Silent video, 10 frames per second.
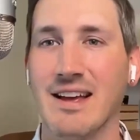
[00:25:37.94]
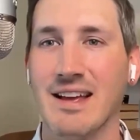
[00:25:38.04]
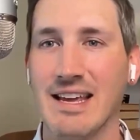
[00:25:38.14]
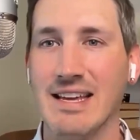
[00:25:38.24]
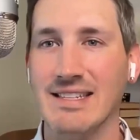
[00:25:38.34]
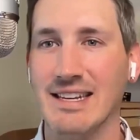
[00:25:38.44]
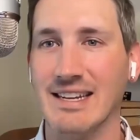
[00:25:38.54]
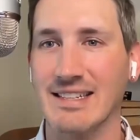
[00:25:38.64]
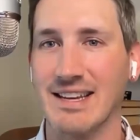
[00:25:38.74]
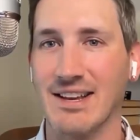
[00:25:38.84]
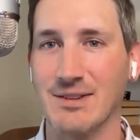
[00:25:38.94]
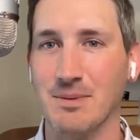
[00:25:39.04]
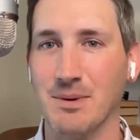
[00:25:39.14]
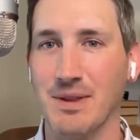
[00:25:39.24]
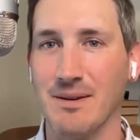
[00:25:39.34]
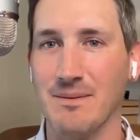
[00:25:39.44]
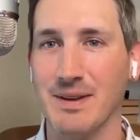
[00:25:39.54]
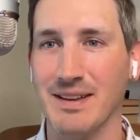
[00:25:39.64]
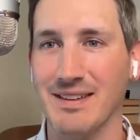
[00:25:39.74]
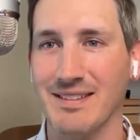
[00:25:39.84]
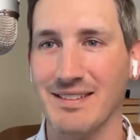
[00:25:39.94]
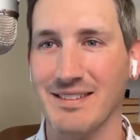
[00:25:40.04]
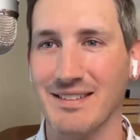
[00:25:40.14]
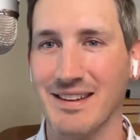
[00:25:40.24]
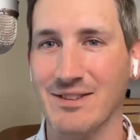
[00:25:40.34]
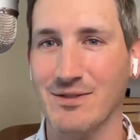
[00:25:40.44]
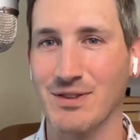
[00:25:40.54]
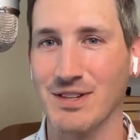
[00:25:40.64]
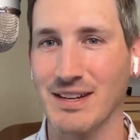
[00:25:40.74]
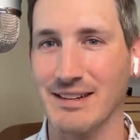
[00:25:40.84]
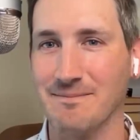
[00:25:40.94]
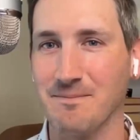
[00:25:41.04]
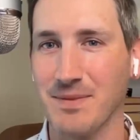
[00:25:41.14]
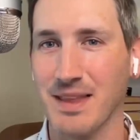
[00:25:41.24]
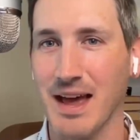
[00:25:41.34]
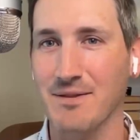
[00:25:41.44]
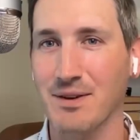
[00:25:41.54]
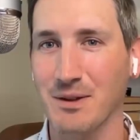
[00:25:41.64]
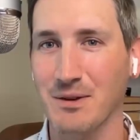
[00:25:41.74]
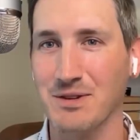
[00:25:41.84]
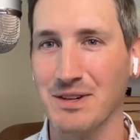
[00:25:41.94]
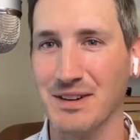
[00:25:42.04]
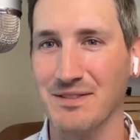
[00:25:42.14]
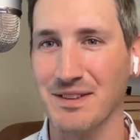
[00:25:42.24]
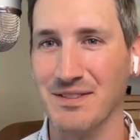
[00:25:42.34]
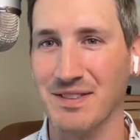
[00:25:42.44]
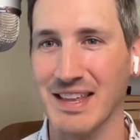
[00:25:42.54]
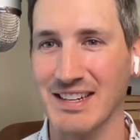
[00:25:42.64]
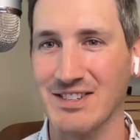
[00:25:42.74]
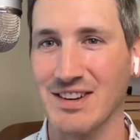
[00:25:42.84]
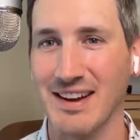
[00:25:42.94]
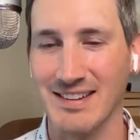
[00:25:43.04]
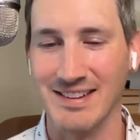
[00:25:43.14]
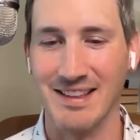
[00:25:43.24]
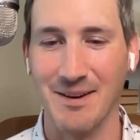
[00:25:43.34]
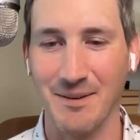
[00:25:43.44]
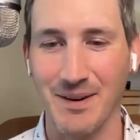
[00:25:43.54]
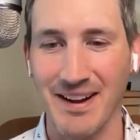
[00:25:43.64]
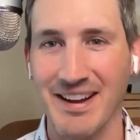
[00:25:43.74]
easy and accessible. That'll be a interesting evolution if things change in that way.